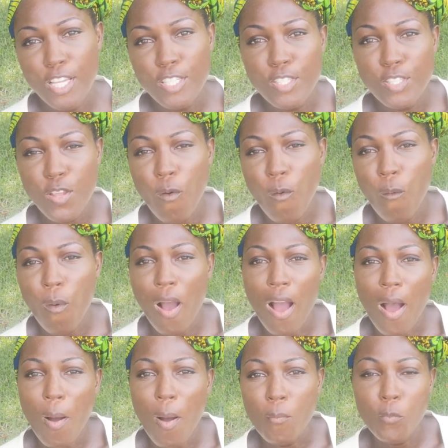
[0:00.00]
So
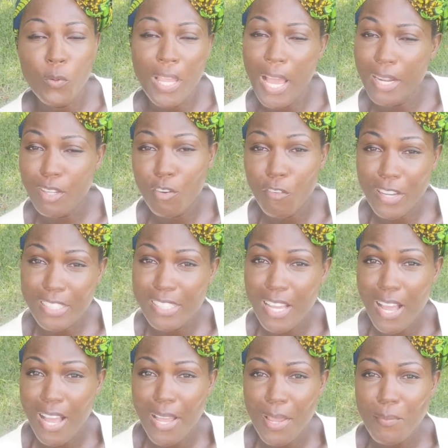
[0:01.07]
we had a great
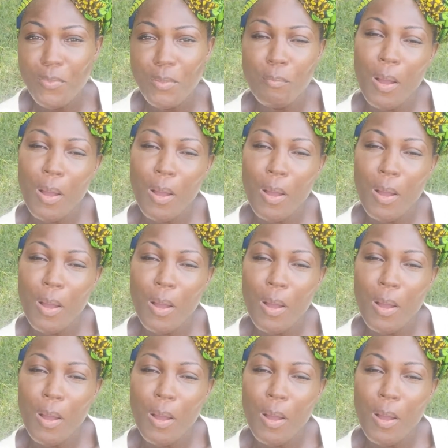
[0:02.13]
time.